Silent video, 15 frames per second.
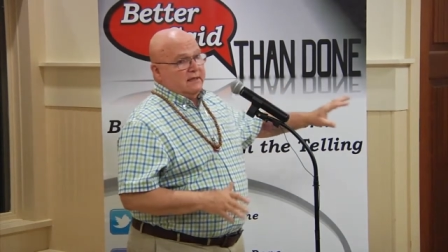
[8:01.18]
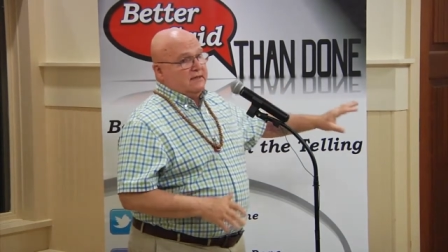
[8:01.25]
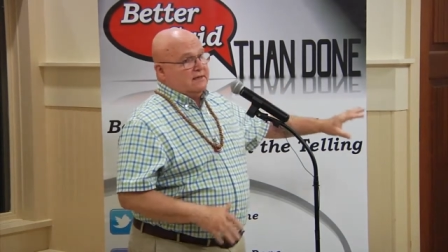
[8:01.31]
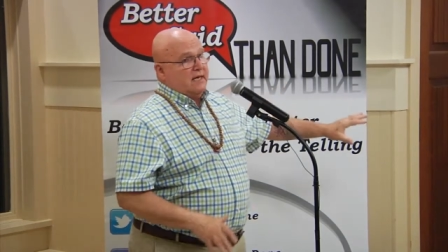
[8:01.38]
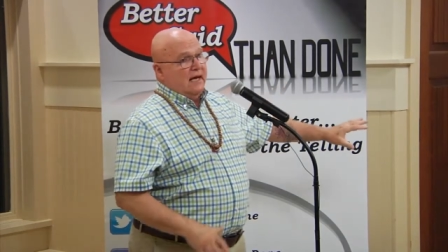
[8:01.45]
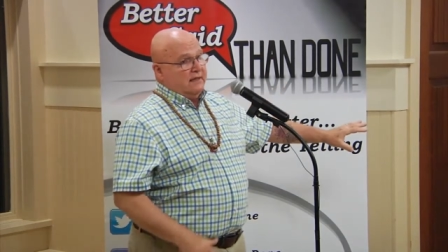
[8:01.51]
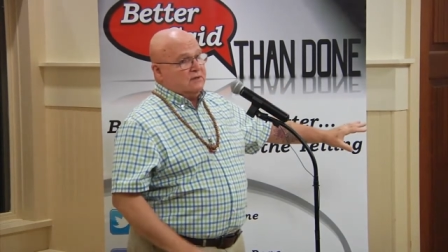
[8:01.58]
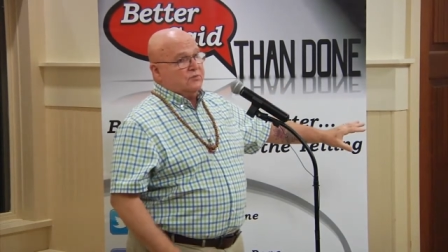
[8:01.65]

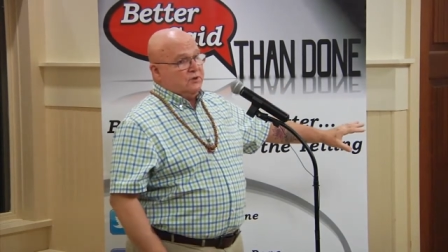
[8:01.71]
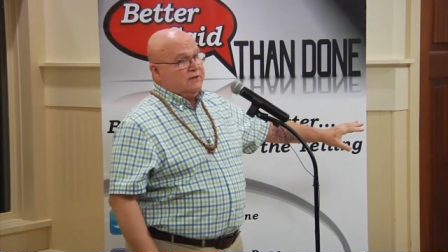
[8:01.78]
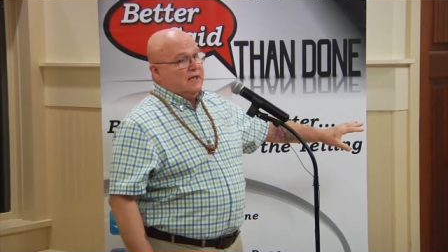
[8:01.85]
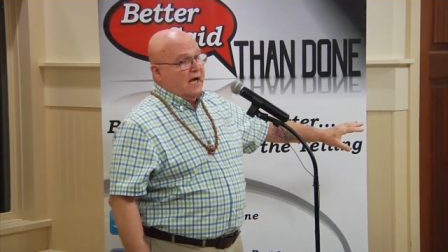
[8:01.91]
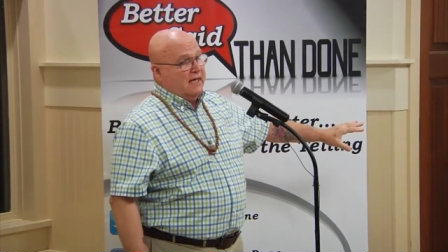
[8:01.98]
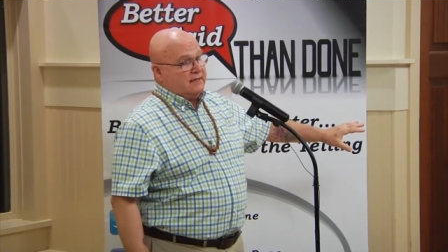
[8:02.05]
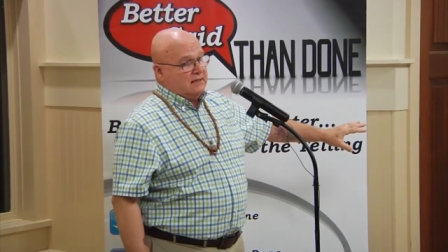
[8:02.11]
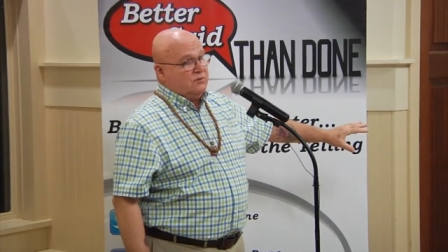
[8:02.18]
these guys were
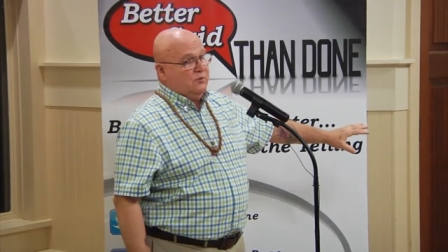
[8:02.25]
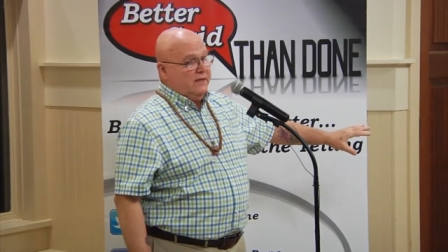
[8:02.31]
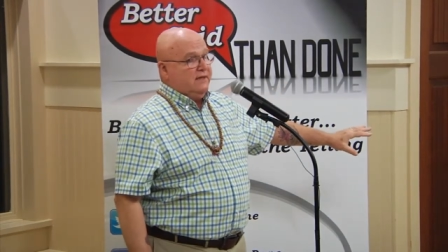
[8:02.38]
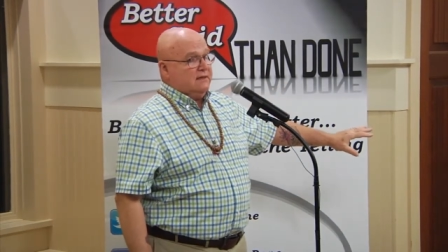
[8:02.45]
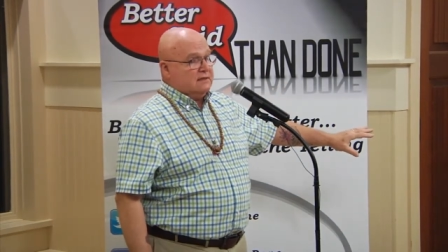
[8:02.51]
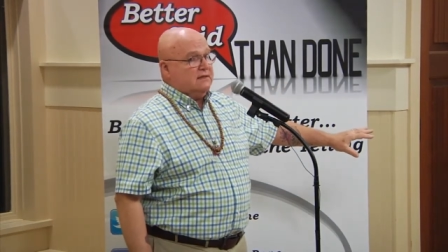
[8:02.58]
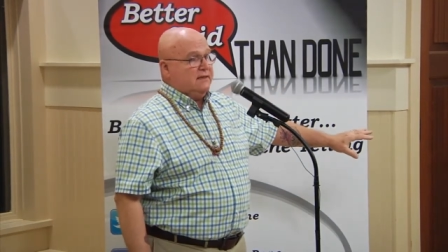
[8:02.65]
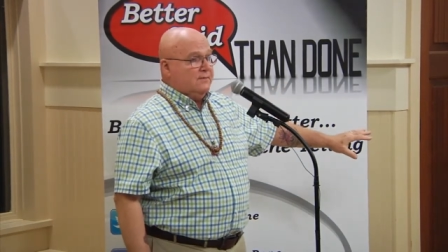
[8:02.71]
not
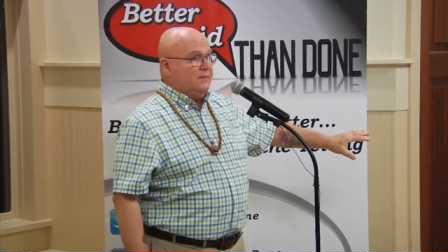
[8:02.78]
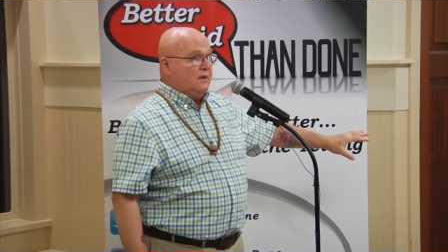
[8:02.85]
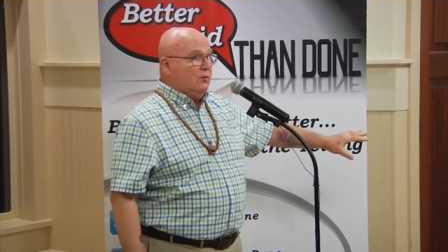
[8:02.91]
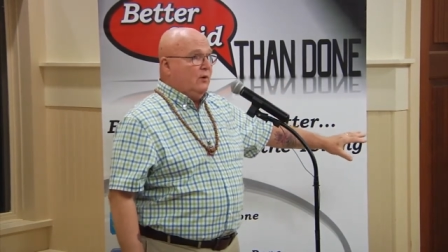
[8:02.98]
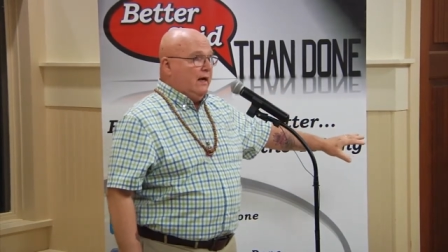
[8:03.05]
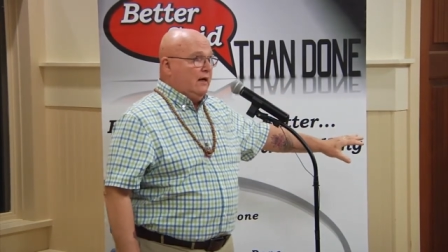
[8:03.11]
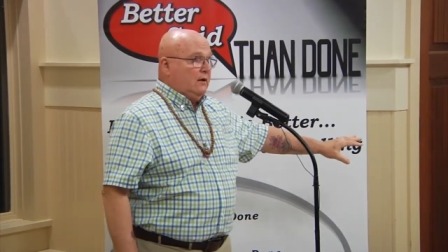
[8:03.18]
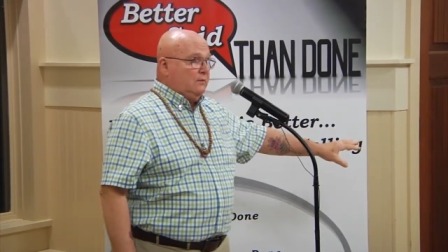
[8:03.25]

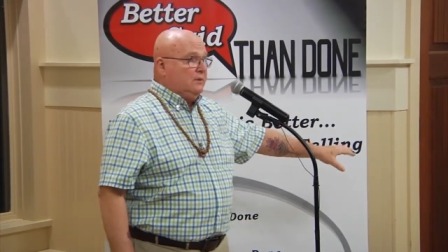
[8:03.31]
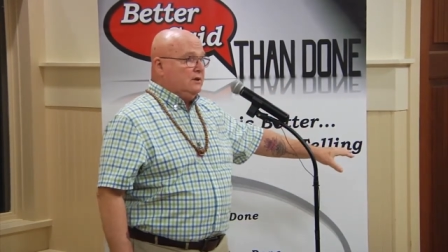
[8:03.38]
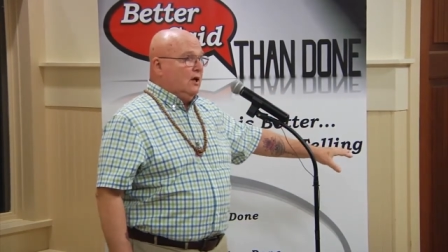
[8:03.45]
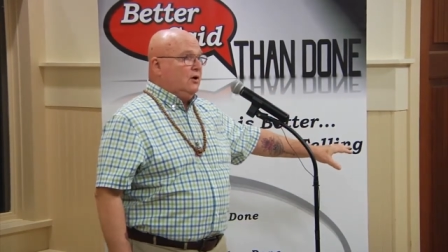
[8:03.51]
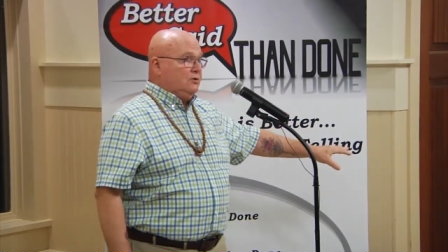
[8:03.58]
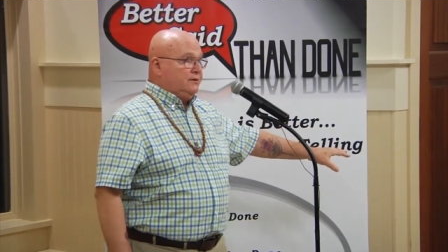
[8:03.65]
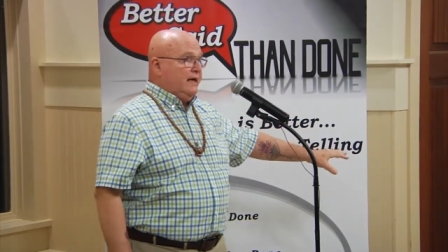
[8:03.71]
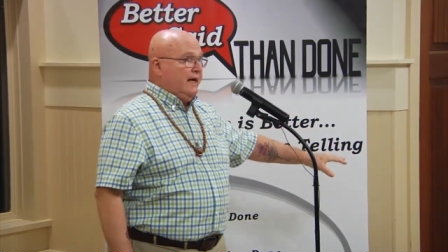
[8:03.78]
sleeping well
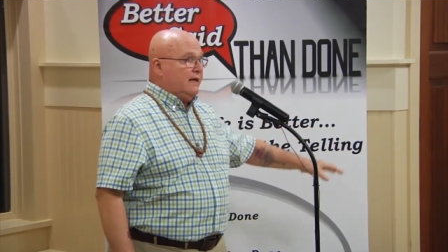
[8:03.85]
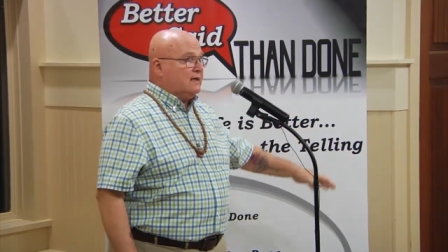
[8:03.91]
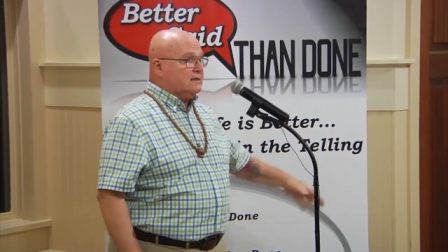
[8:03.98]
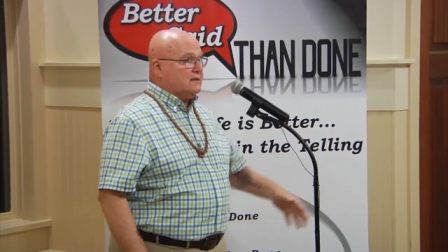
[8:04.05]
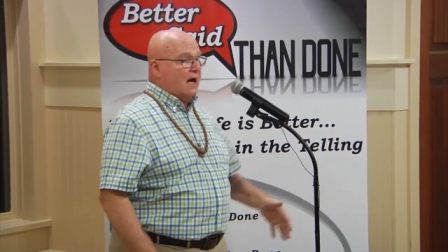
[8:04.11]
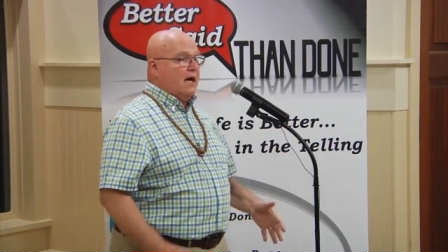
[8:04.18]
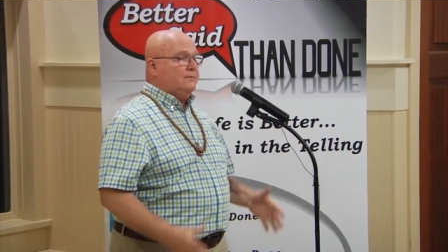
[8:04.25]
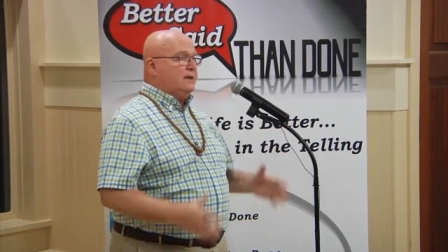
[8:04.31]
below
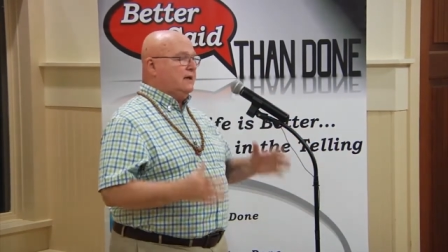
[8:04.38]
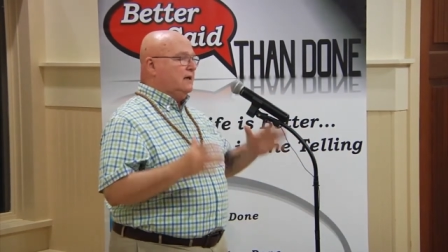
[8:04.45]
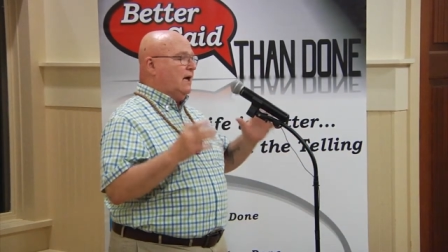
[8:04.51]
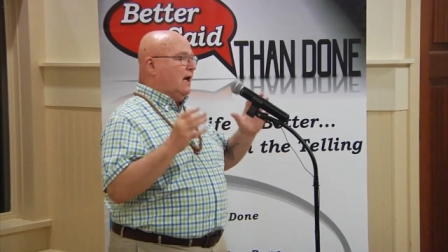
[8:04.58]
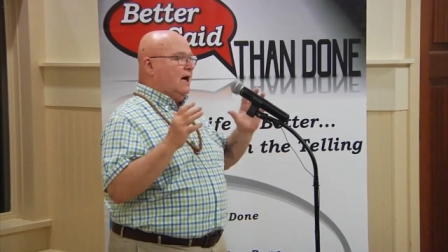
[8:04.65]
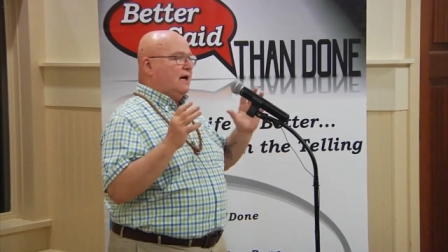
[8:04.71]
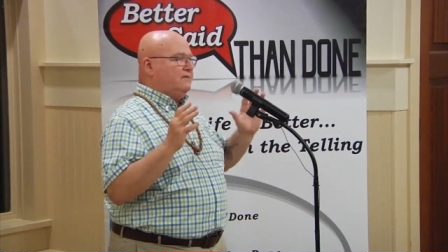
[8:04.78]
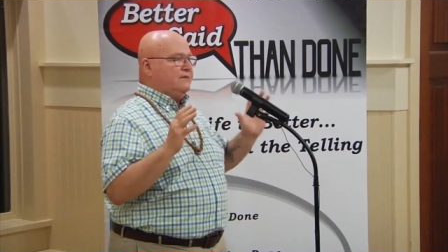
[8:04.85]
decks. I
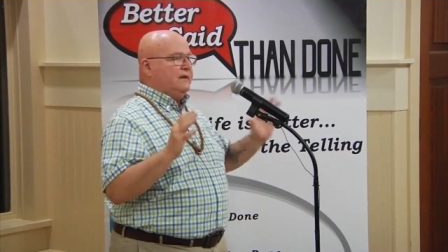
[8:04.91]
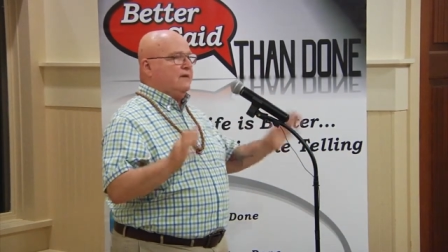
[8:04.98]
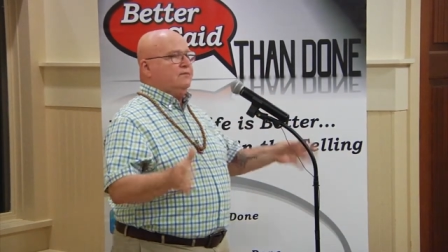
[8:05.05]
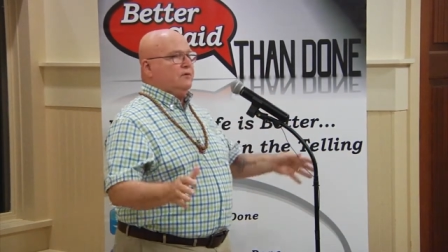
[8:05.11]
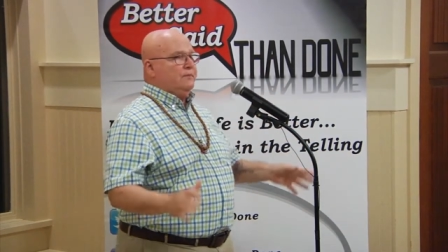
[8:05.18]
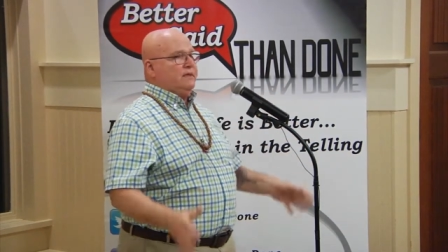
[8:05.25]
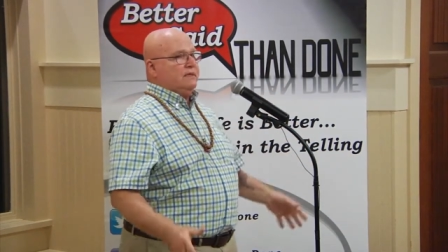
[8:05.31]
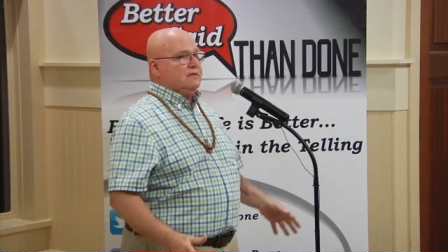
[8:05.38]
mean, I've
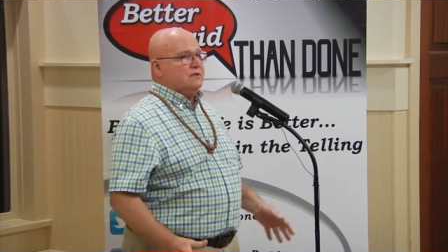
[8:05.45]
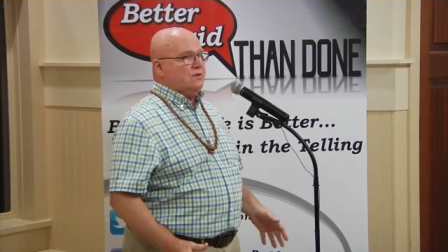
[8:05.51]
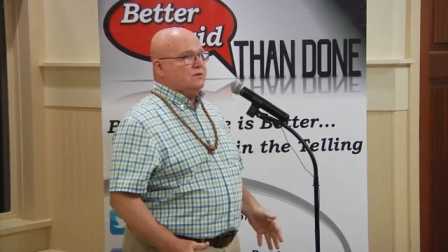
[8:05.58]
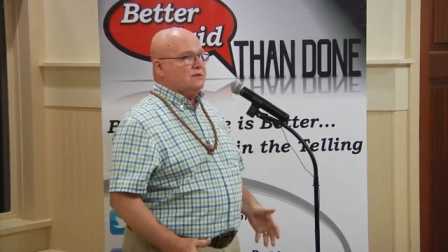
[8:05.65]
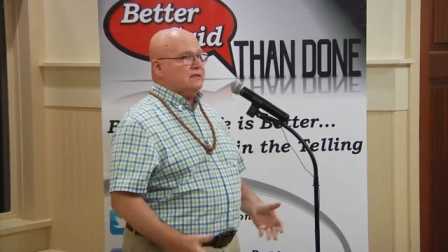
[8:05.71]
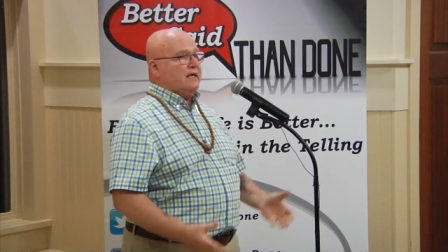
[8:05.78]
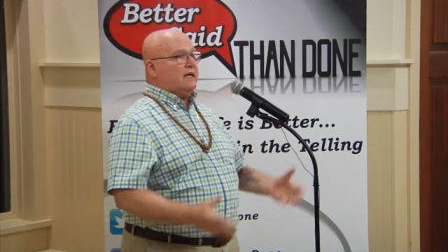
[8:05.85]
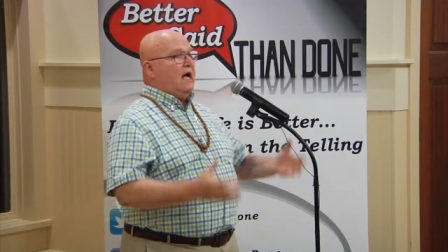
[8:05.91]
never been so
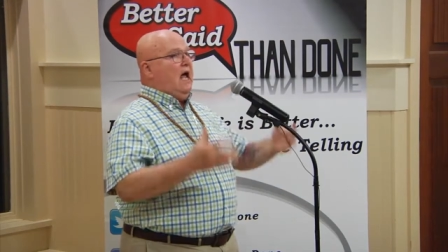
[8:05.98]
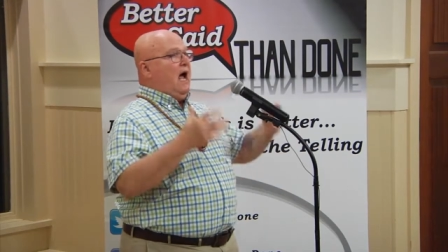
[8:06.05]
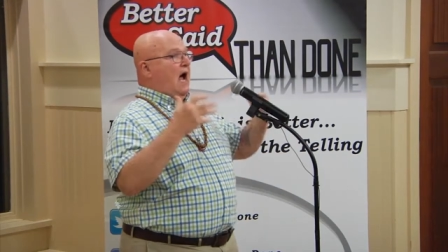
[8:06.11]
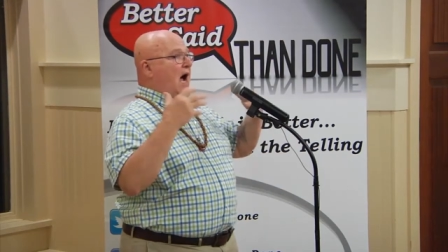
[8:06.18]
sick.